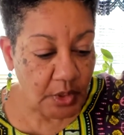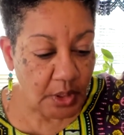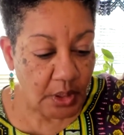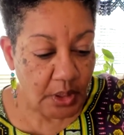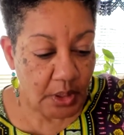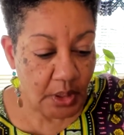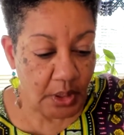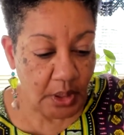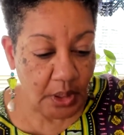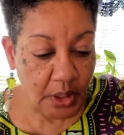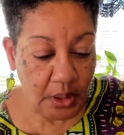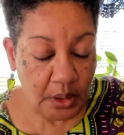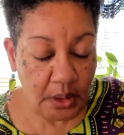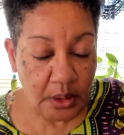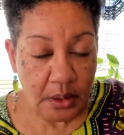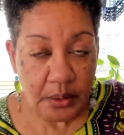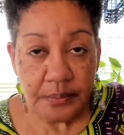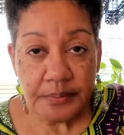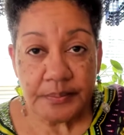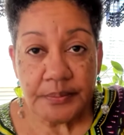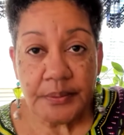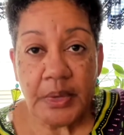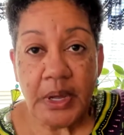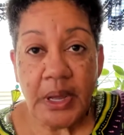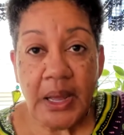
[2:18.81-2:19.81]
uh,
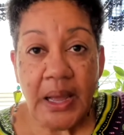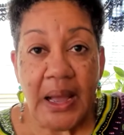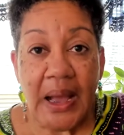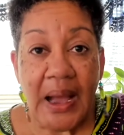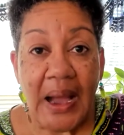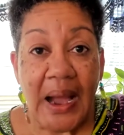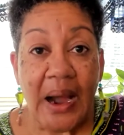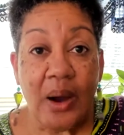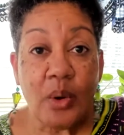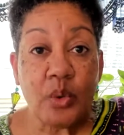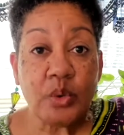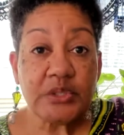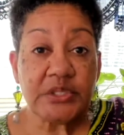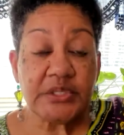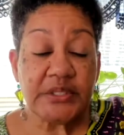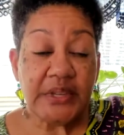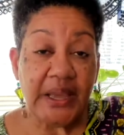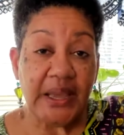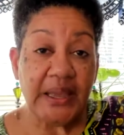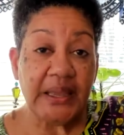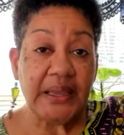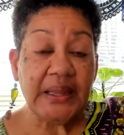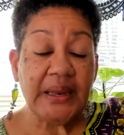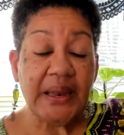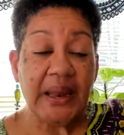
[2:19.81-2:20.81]
I was
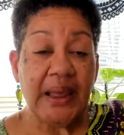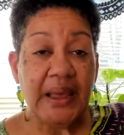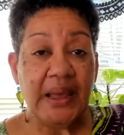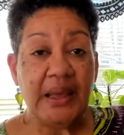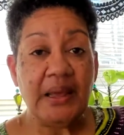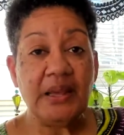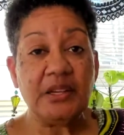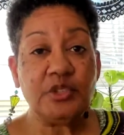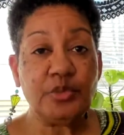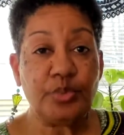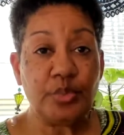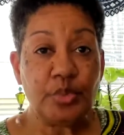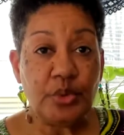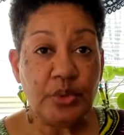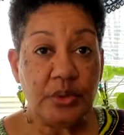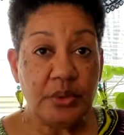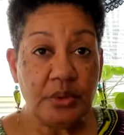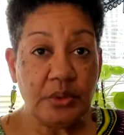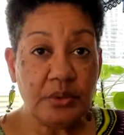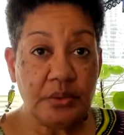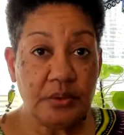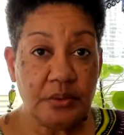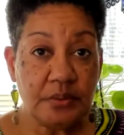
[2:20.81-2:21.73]
taking aspirin,